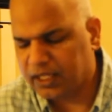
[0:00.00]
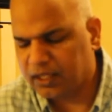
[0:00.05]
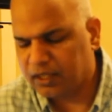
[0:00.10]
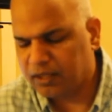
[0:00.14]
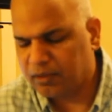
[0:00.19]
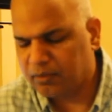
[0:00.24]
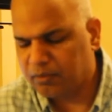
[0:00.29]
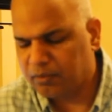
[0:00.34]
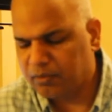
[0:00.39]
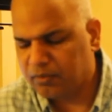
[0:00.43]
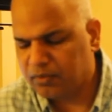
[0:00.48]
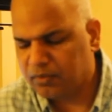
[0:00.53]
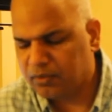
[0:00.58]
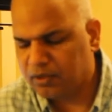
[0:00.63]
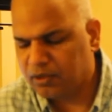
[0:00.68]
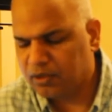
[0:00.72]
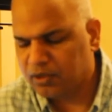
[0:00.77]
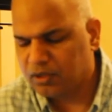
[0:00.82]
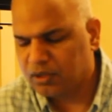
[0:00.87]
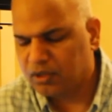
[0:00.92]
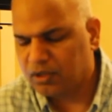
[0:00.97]
like him,
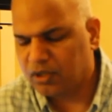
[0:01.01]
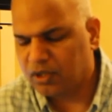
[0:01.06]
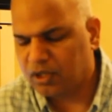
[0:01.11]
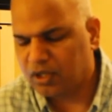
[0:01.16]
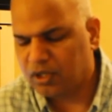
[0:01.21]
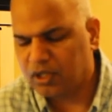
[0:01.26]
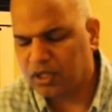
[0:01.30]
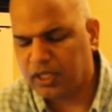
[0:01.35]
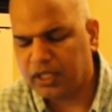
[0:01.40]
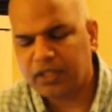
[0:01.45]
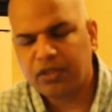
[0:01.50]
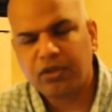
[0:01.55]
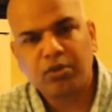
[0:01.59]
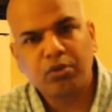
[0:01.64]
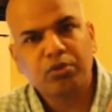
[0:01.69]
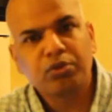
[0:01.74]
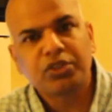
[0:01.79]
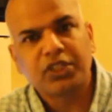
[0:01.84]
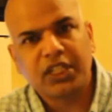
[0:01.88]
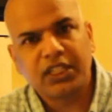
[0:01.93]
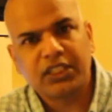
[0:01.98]
like
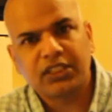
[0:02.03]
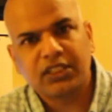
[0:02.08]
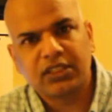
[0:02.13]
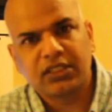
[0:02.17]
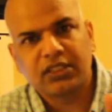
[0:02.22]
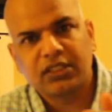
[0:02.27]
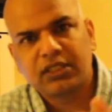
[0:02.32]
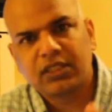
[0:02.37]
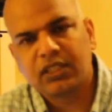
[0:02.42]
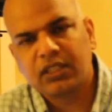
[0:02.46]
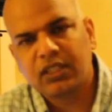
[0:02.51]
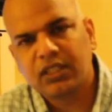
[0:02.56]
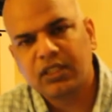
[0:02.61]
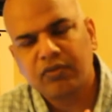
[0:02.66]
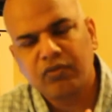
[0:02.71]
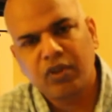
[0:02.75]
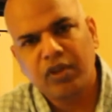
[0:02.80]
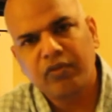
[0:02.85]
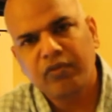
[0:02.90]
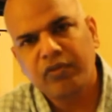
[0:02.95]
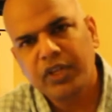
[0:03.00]
two stations.
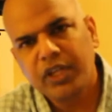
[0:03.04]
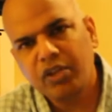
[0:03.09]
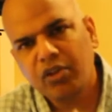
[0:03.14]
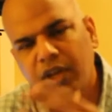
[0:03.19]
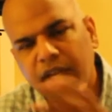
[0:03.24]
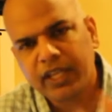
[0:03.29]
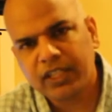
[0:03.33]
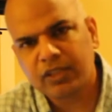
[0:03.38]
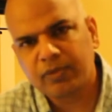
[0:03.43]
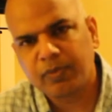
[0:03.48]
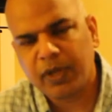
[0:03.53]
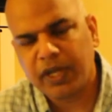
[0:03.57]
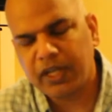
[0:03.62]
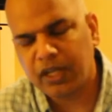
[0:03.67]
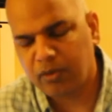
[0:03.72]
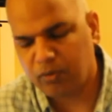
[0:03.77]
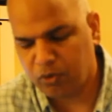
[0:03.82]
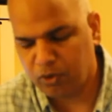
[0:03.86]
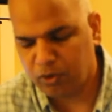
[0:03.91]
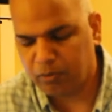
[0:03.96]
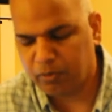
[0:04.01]
In one video I
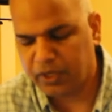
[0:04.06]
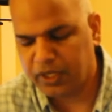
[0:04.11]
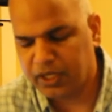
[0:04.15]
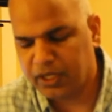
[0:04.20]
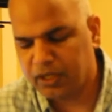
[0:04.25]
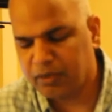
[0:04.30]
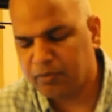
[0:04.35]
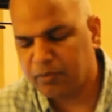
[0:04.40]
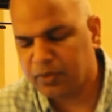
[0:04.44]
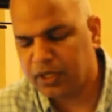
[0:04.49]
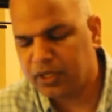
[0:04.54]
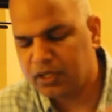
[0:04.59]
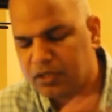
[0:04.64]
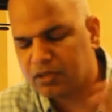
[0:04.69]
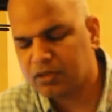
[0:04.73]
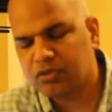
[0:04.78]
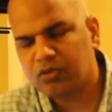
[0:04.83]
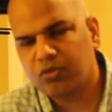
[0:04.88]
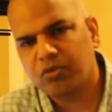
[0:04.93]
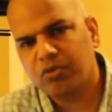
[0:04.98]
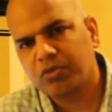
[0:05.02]
explained about per diem
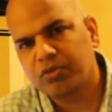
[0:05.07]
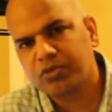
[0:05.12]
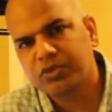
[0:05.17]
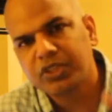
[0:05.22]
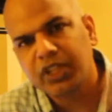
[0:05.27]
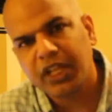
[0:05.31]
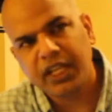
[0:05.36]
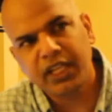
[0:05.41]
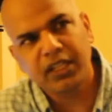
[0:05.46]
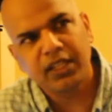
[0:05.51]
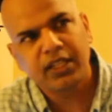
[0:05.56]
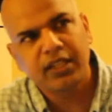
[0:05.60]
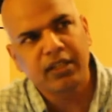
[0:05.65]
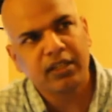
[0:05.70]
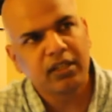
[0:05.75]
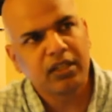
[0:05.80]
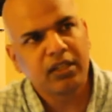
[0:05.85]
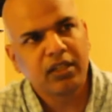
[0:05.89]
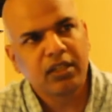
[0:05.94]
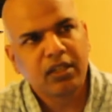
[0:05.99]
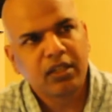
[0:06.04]
rate. So staying
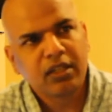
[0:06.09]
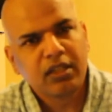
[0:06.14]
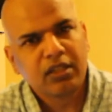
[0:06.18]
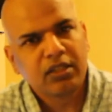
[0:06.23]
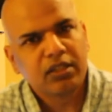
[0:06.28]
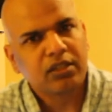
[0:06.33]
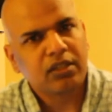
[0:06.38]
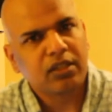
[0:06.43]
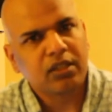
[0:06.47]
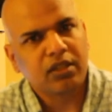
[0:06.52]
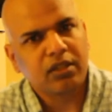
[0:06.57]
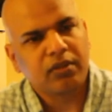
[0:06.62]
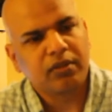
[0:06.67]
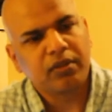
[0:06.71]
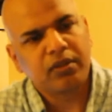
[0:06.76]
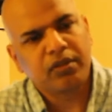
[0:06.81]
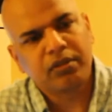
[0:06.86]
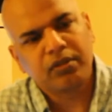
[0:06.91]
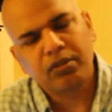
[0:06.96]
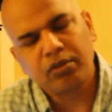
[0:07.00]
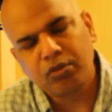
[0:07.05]
in
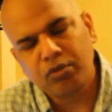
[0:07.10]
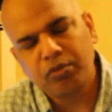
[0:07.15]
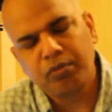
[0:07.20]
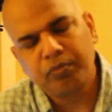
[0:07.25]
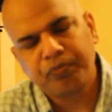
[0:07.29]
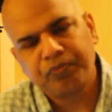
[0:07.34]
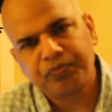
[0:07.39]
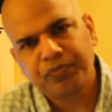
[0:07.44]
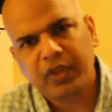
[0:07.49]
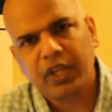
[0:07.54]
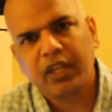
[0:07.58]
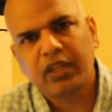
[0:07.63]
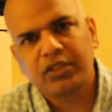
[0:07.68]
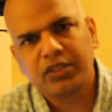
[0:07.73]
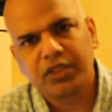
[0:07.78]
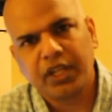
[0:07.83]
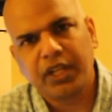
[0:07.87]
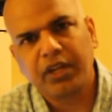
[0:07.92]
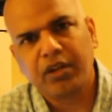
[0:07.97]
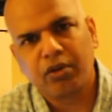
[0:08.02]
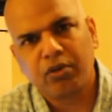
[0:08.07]
room,
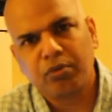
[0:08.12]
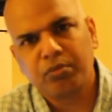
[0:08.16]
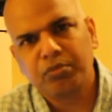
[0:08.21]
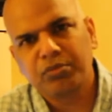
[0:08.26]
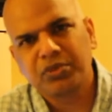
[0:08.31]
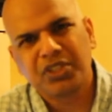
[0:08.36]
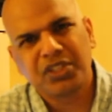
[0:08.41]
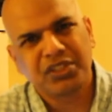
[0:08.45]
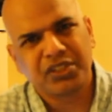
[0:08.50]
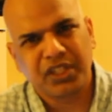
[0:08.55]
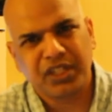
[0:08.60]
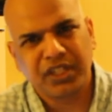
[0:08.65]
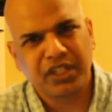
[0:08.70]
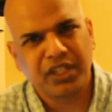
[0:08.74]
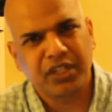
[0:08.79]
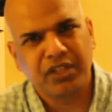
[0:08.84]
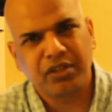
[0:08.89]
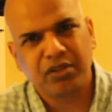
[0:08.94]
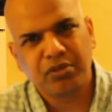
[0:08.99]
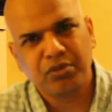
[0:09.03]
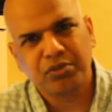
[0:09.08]
share room,
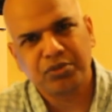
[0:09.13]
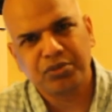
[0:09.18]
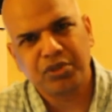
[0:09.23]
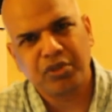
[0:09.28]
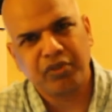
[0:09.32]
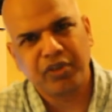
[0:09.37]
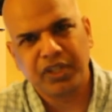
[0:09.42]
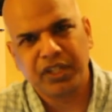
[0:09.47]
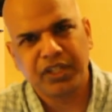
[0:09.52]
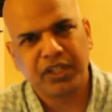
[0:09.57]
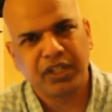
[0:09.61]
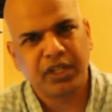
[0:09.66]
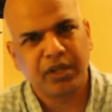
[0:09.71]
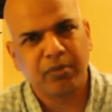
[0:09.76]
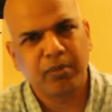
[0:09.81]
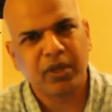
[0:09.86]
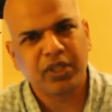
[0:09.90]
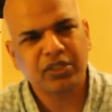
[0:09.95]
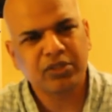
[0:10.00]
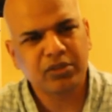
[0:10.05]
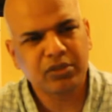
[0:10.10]
$600 to
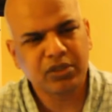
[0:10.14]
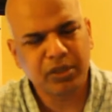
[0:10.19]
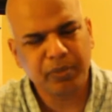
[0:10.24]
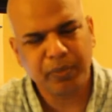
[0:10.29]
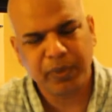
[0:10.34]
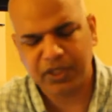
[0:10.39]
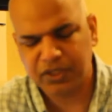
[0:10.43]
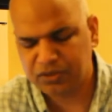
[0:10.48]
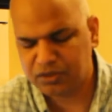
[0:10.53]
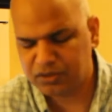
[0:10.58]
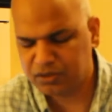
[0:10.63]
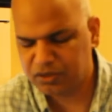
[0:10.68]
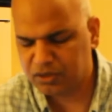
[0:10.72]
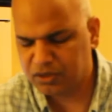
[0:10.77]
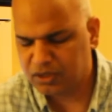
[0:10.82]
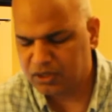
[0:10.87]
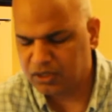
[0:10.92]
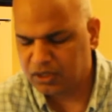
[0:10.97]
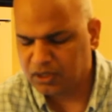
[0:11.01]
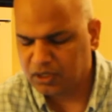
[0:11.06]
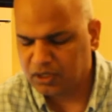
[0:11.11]
$700 depends.